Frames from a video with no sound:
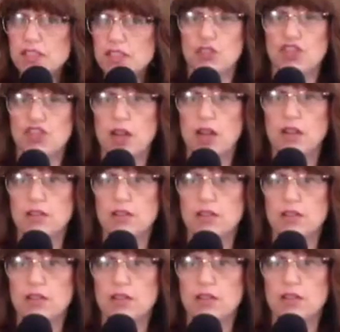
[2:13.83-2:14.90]
a child?
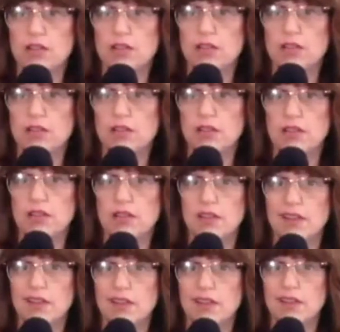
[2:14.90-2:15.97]
And now she
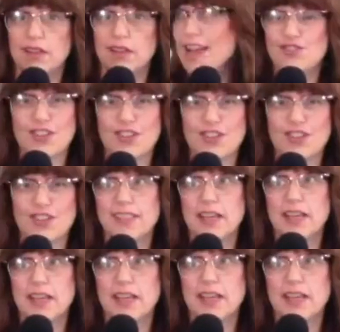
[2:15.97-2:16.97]
started hesitating.